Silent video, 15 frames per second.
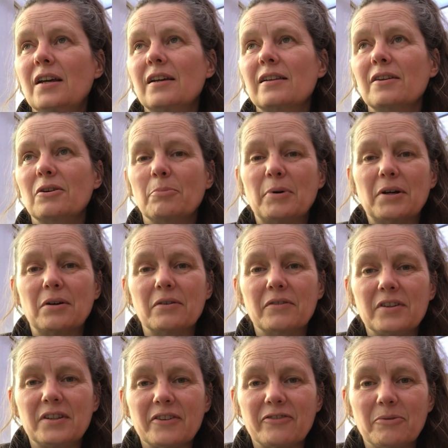a little bit on
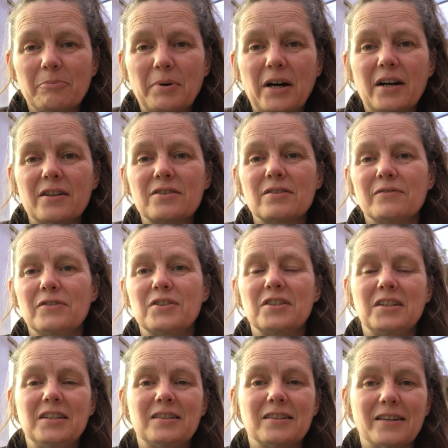the different parts of the
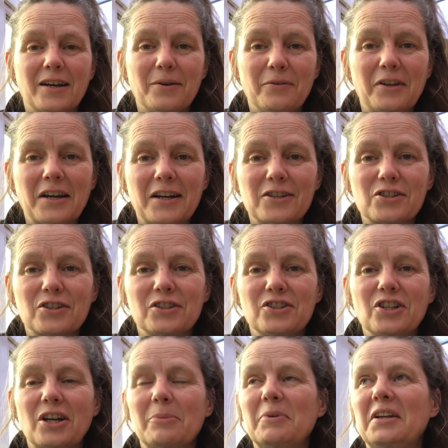seeds and how they actually
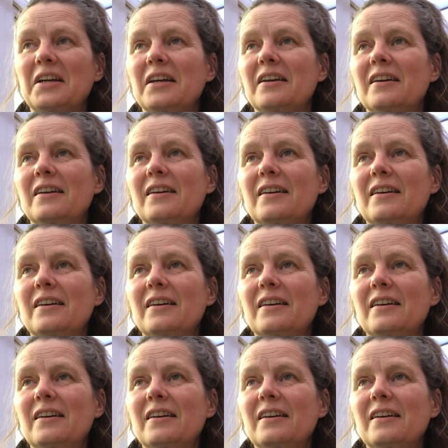germinate,